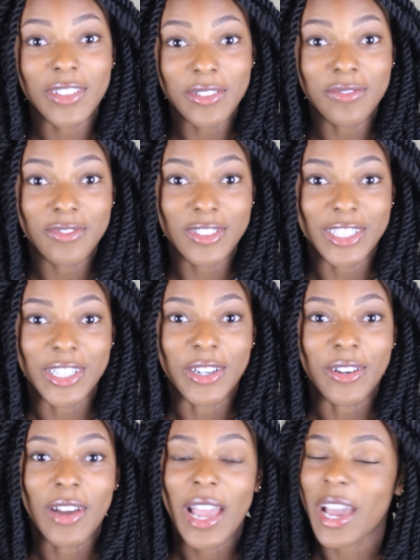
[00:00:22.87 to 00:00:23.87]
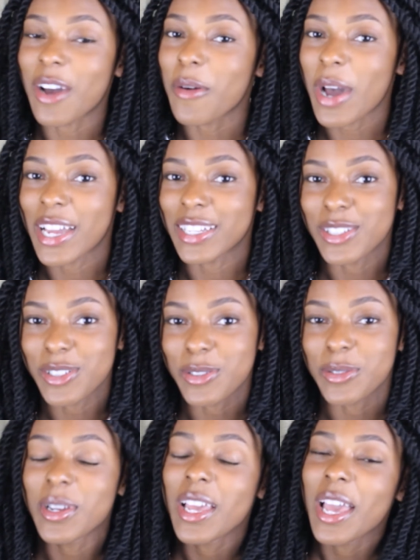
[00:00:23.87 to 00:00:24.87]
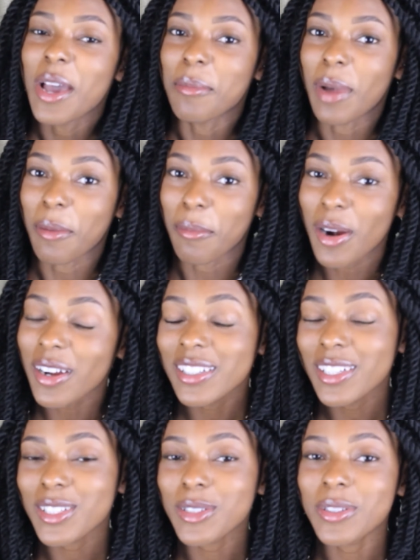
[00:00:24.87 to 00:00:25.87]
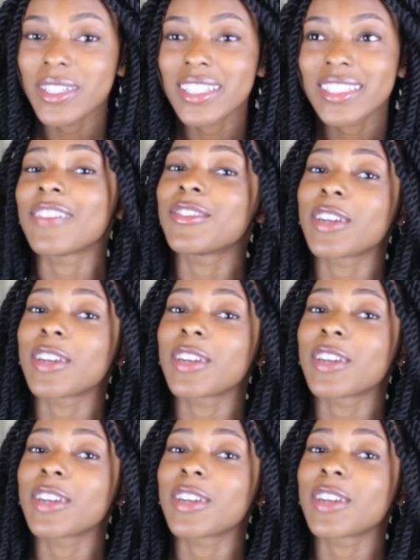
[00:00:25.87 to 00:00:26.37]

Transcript: film for y'all how I do my Marley twist.